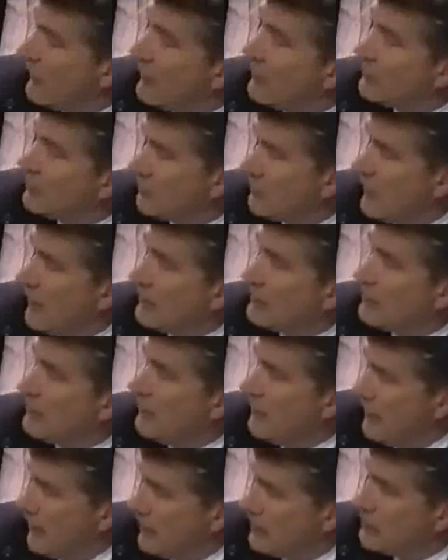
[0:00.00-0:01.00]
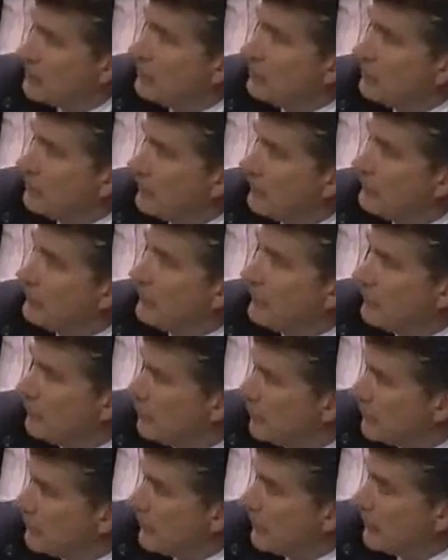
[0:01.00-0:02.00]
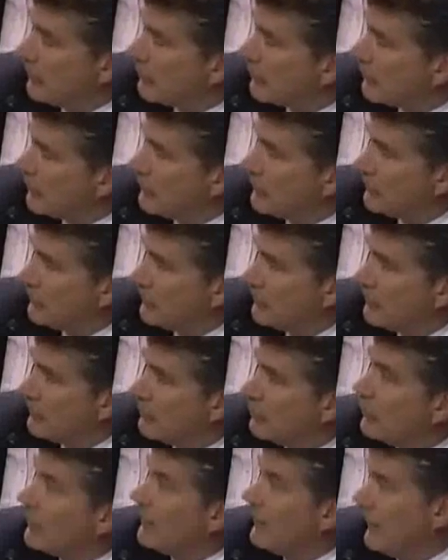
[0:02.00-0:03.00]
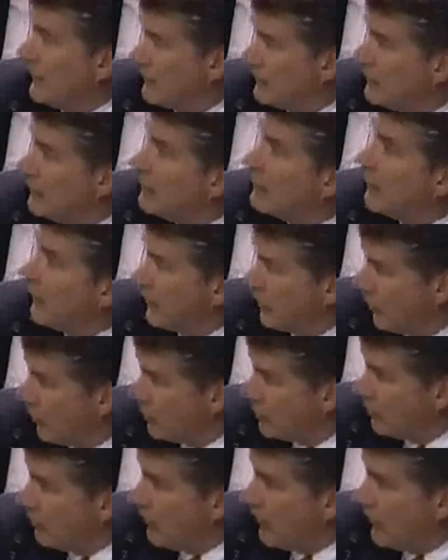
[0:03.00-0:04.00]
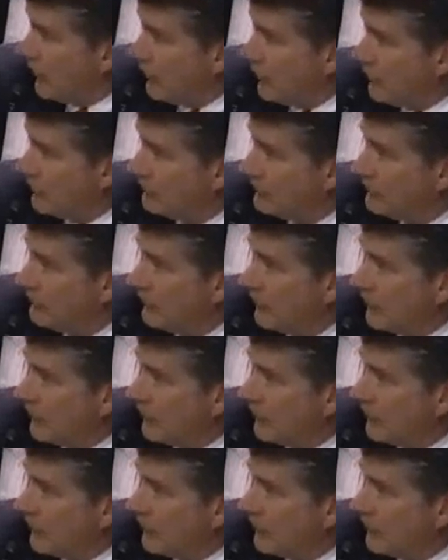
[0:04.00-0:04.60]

we address the issues of particular concern, we get a local buy-off,